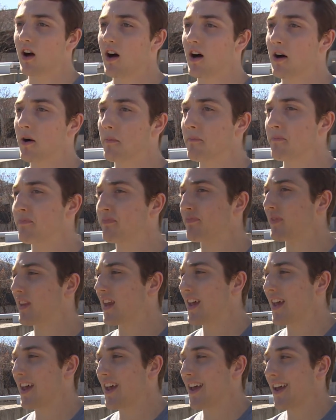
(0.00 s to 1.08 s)
Um,
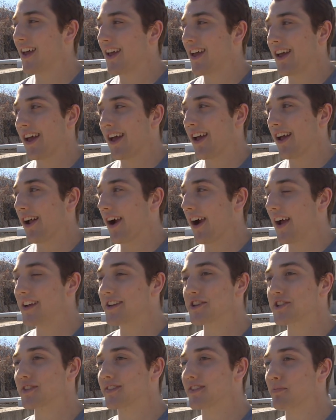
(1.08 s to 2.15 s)
it
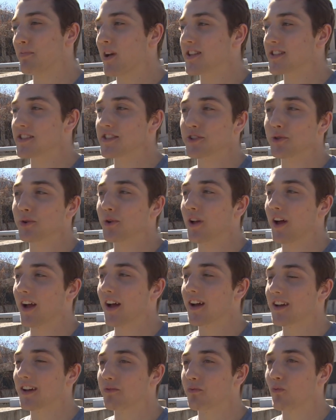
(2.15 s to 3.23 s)
just depends the school. I
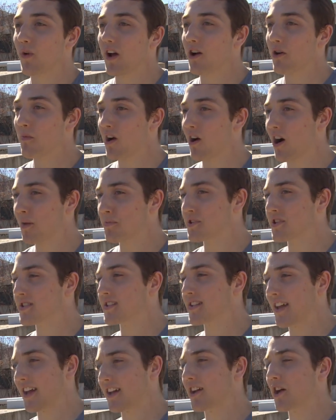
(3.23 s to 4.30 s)
gotta weigh out my options,
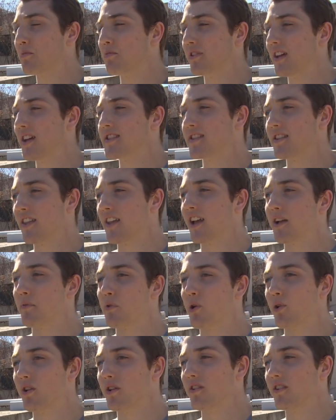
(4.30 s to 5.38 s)
take a couple days and think
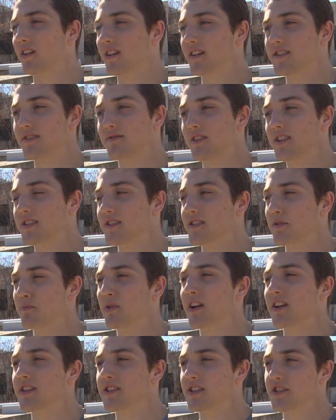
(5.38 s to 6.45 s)
about it because this is a
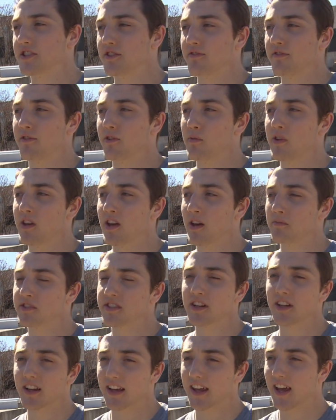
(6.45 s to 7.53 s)
big decision for me. I'm
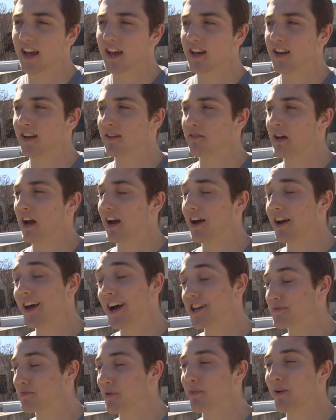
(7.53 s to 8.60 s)
still a kid and I gotta
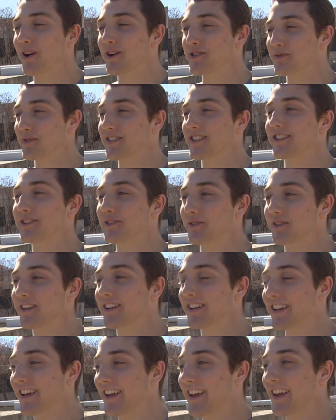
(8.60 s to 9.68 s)
ask my parents what to do
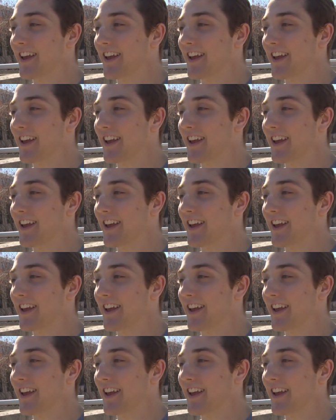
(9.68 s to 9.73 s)
really.